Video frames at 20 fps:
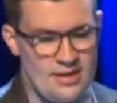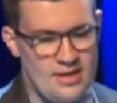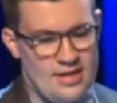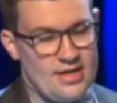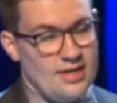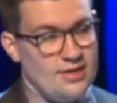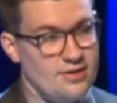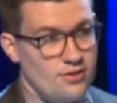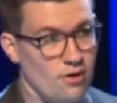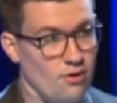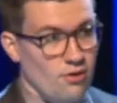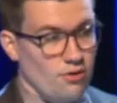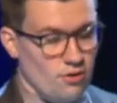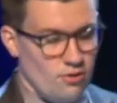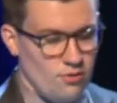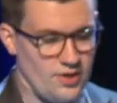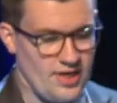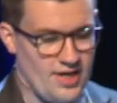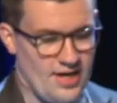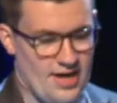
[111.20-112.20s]
In total,
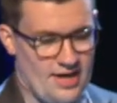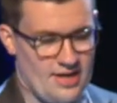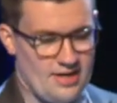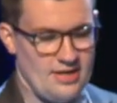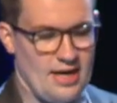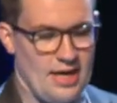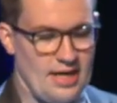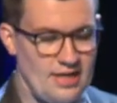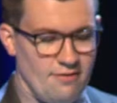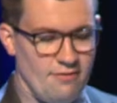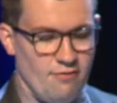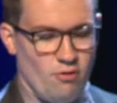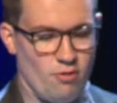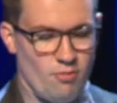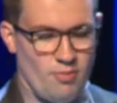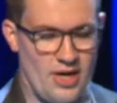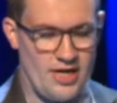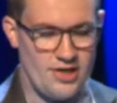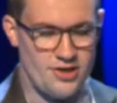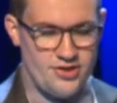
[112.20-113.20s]
we had 94
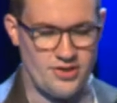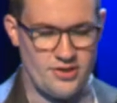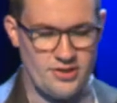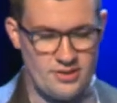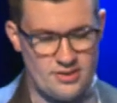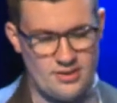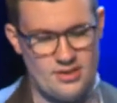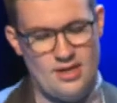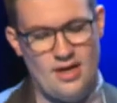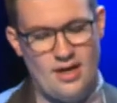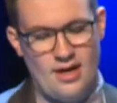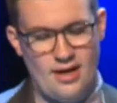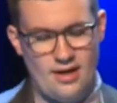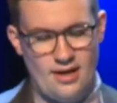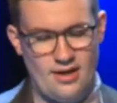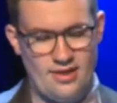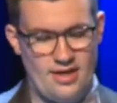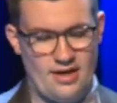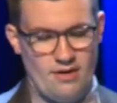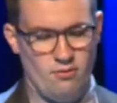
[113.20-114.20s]
patients.
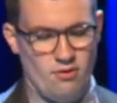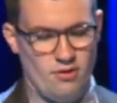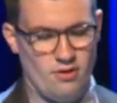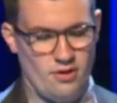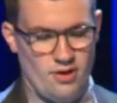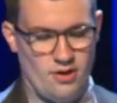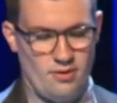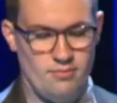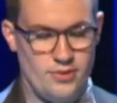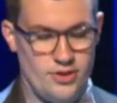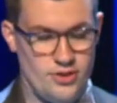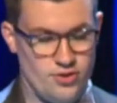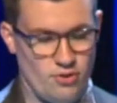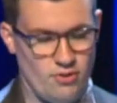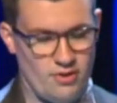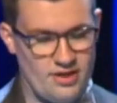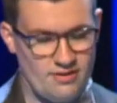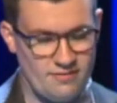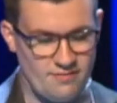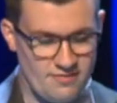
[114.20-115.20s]
They were a
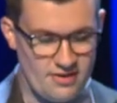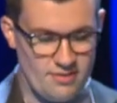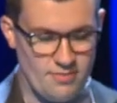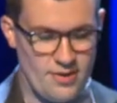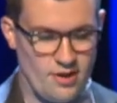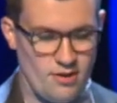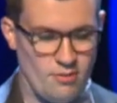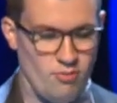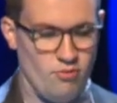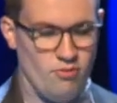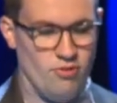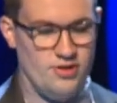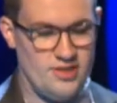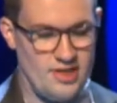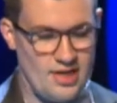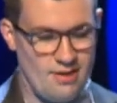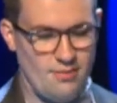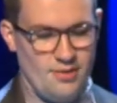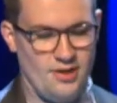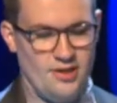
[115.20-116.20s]
majority female,
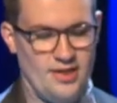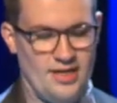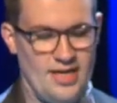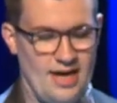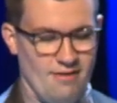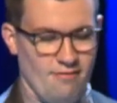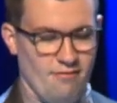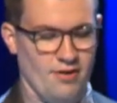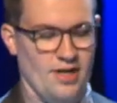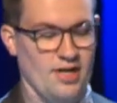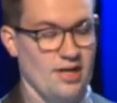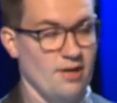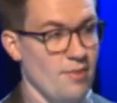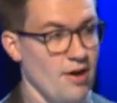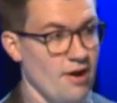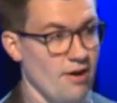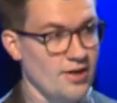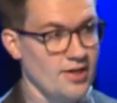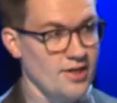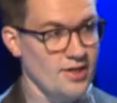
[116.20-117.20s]
predominantly African
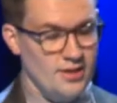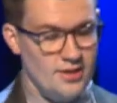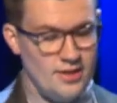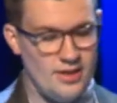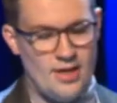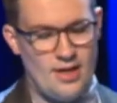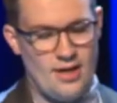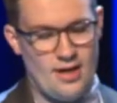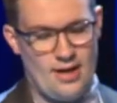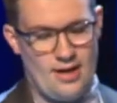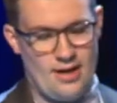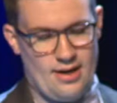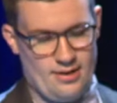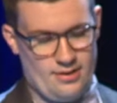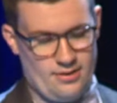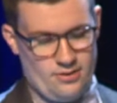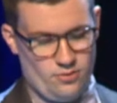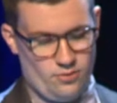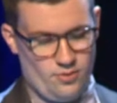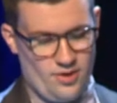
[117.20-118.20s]
American,
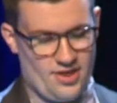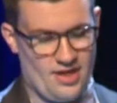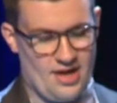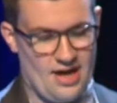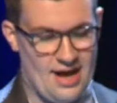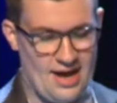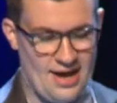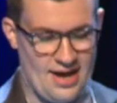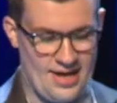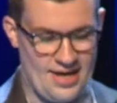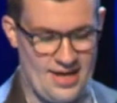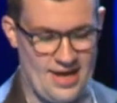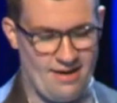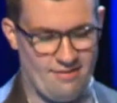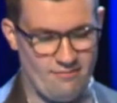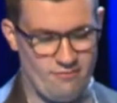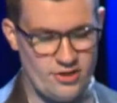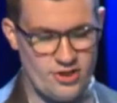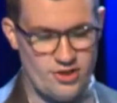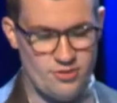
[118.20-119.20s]
with a high
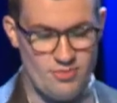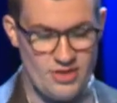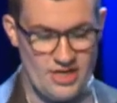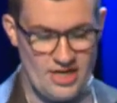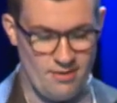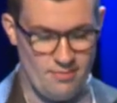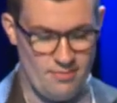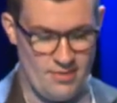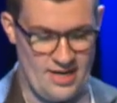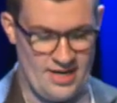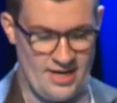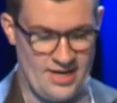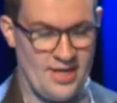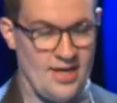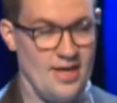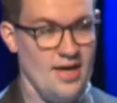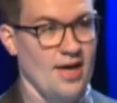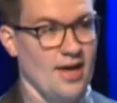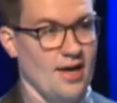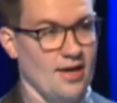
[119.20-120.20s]
average BMI,
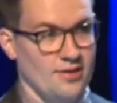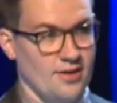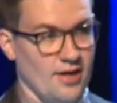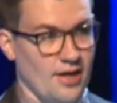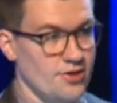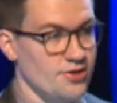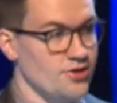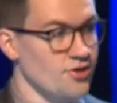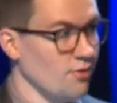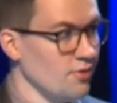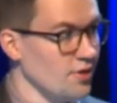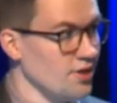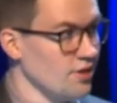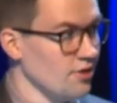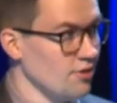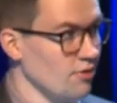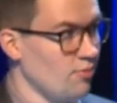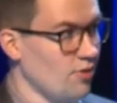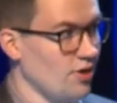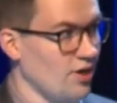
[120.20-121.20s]
and not shown
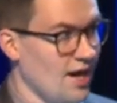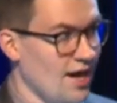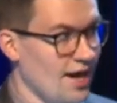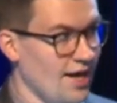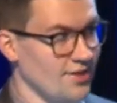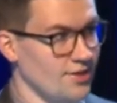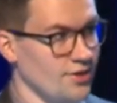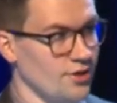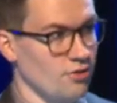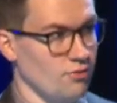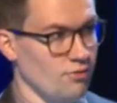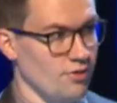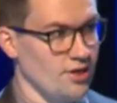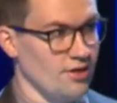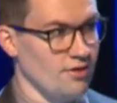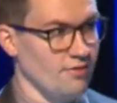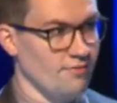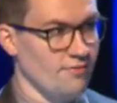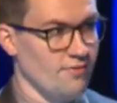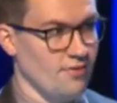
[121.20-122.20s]
here, but high degree
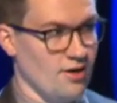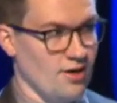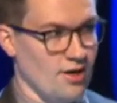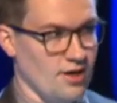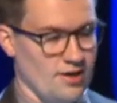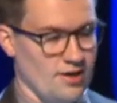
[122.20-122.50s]
of